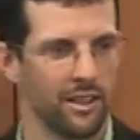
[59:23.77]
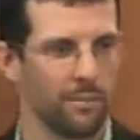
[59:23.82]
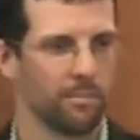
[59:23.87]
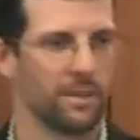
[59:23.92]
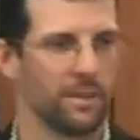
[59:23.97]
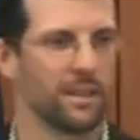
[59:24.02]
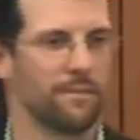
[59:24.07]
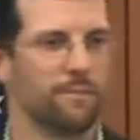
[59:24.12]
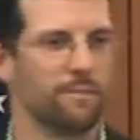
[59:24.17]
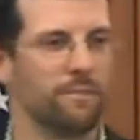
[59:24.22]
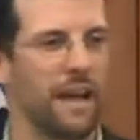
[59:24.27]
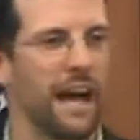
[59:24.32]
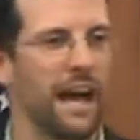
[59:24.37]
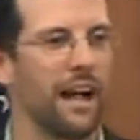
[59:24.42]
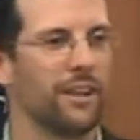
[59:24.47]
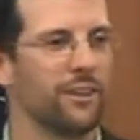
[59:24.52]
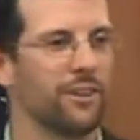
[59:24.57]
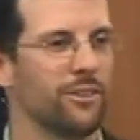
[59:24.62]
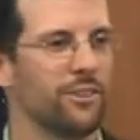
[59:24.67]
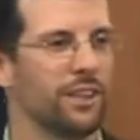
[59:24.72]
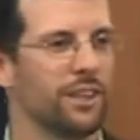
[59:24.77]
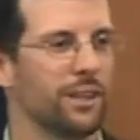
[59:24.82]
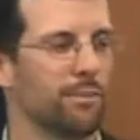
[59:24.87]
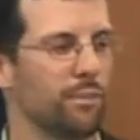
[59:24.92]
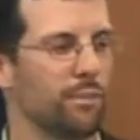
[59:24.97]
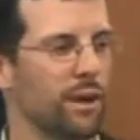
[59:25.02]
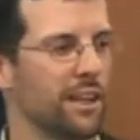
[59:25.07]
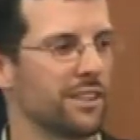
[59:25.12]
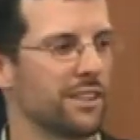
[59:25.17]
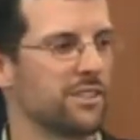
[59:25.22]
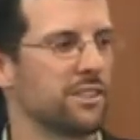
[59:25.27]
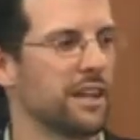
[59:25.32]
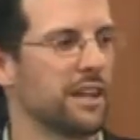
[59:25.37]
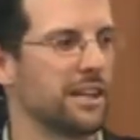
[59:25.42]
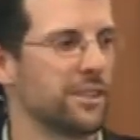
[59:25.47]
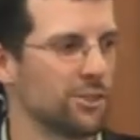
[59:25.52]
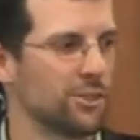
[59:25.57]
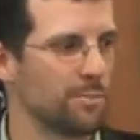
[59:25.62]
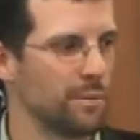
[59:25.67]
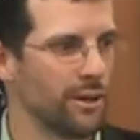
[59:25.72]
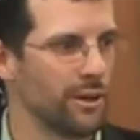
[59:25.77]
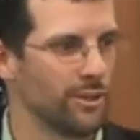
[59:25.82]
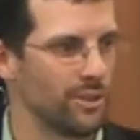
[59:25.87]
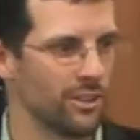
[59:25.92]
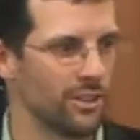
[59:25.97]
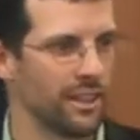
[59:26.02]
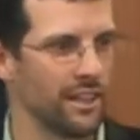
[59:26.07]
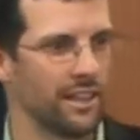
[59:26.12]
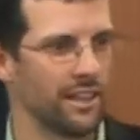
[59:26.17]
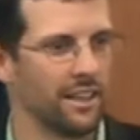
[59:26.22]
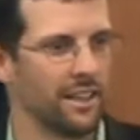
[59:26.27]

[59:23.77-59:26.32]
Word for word: But the value that it brings to us spiritually